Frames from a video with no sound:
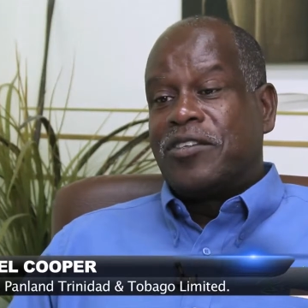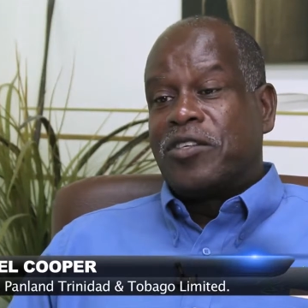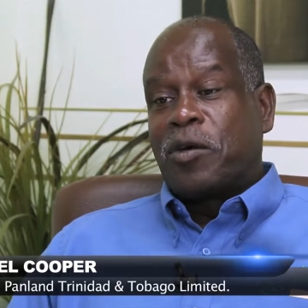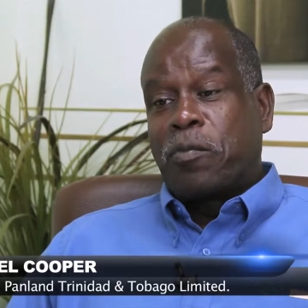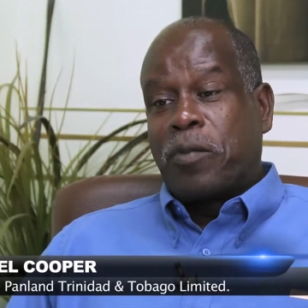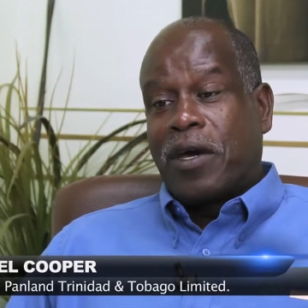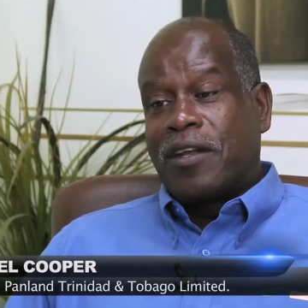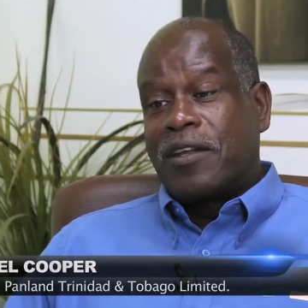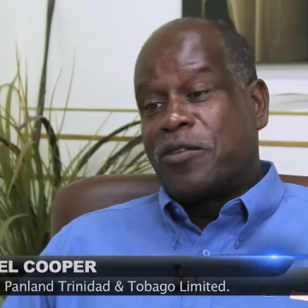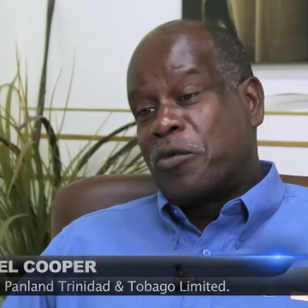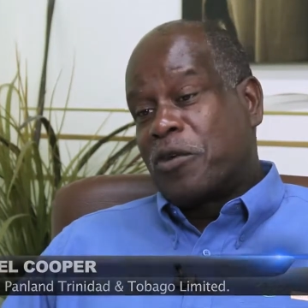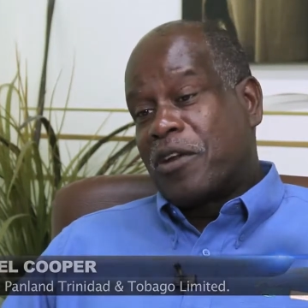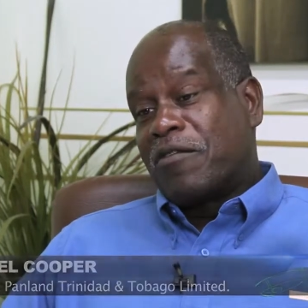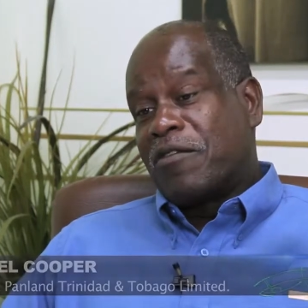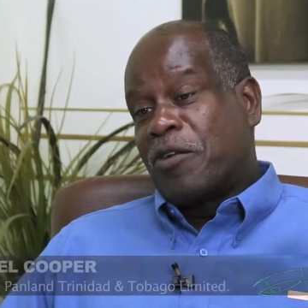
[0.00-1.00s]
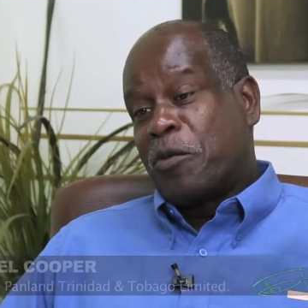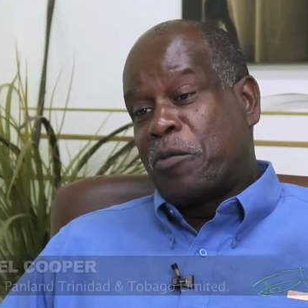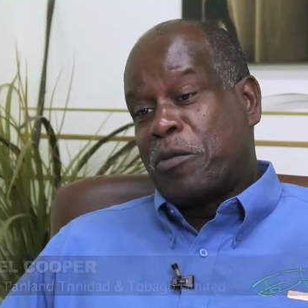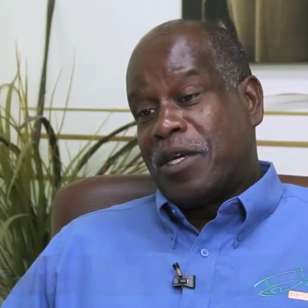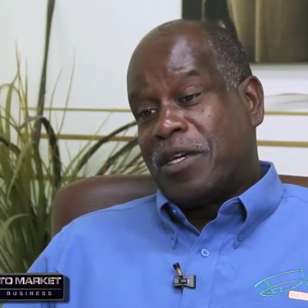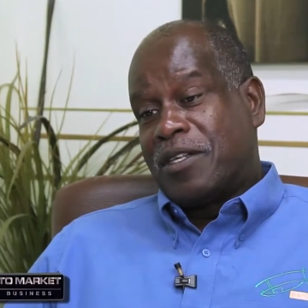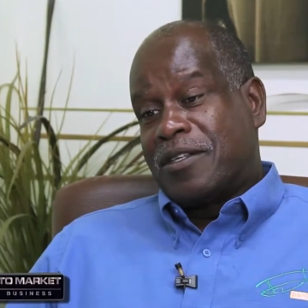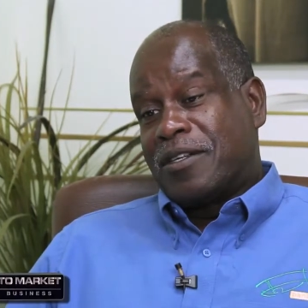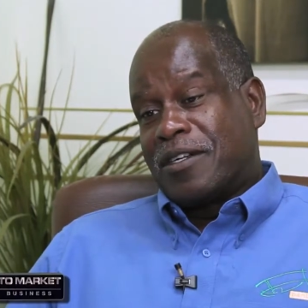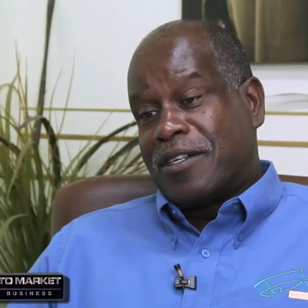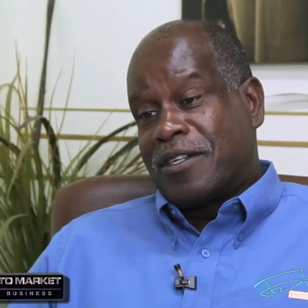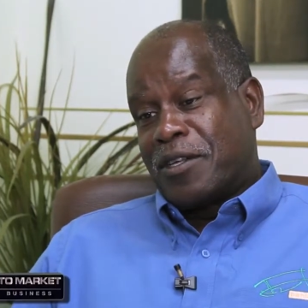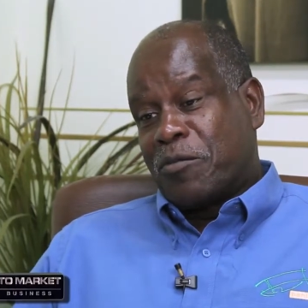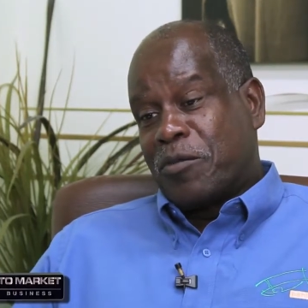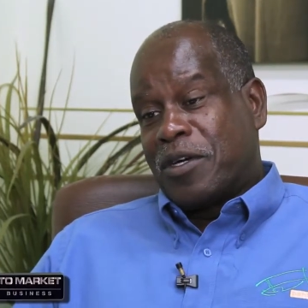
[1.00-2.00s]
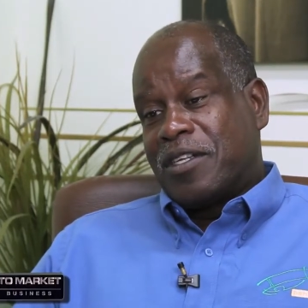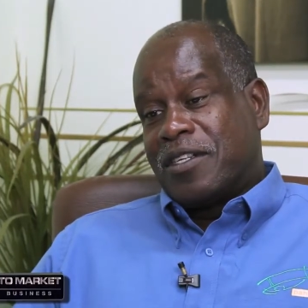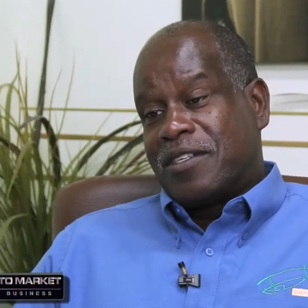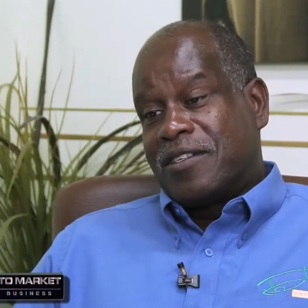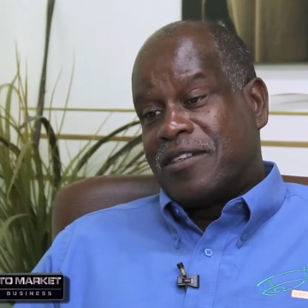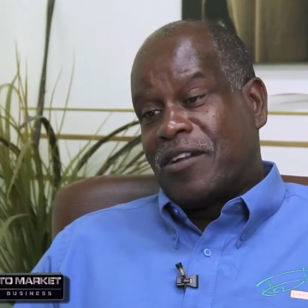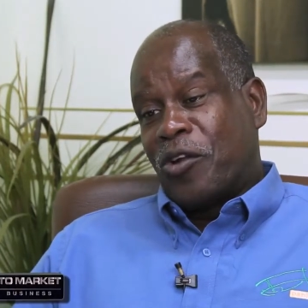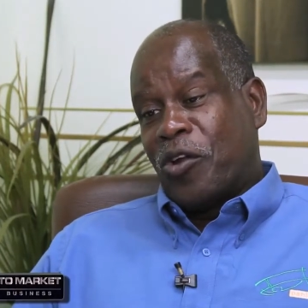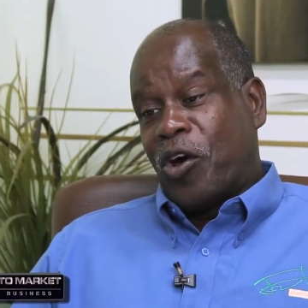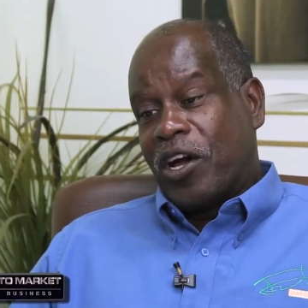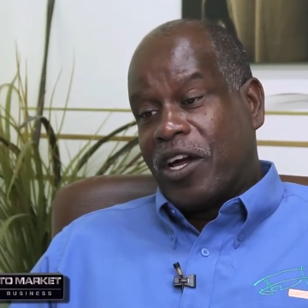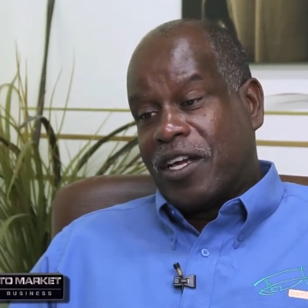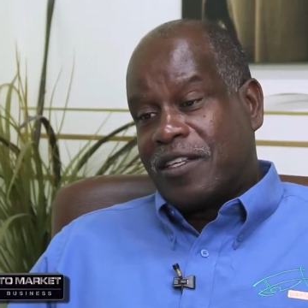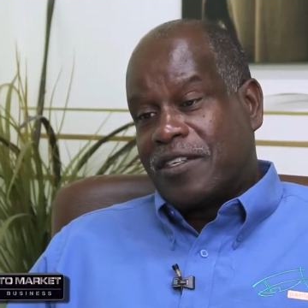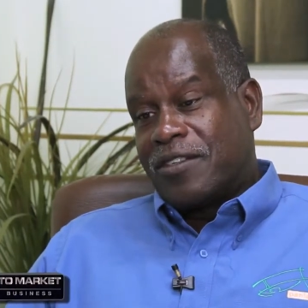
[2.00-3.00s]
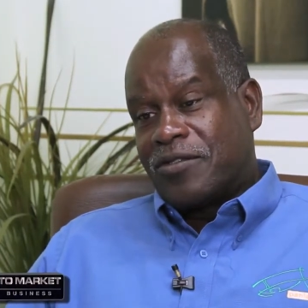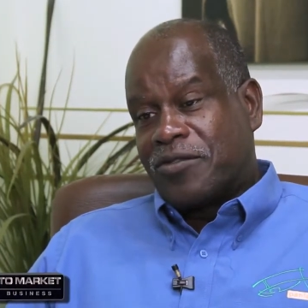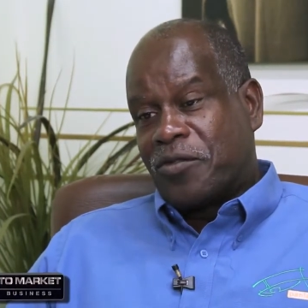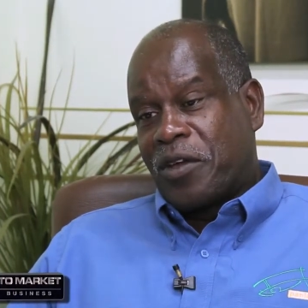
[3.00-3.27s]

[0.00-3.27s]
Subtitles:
Japan is one of our biggest customers, longest.